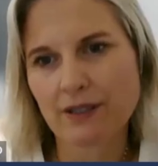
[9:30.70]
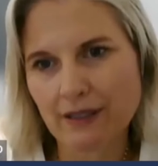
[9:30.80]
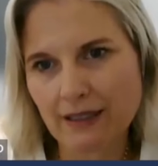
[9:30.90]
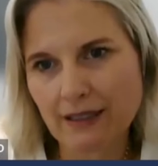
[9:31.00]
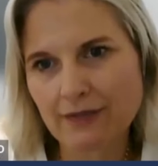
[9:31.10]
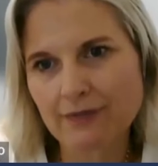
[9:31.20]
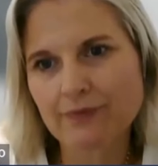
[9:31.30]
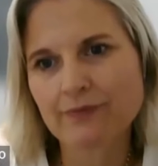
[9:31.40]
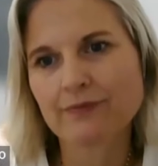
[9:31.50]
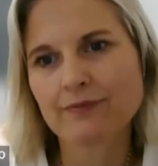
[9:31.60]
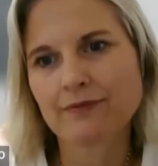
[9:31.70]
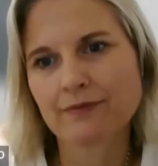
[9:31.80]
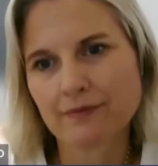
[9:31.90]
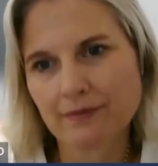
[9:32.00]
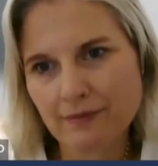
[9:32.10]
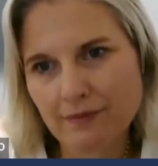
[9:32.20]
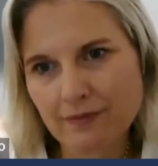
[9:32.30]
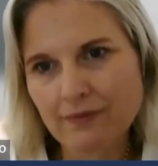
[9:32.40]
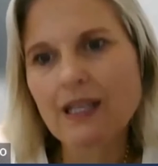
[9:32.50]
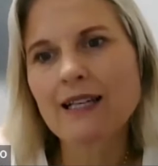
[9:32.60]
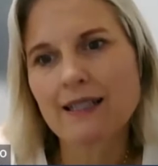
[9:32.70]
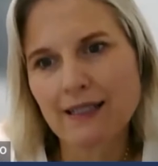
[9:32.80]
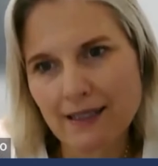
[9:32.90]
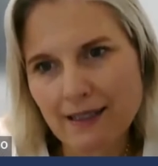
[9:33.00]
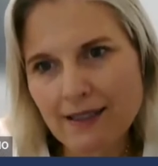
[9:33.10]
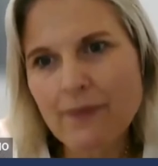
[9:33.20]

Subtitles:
not saying you have to share, I'm not saying you have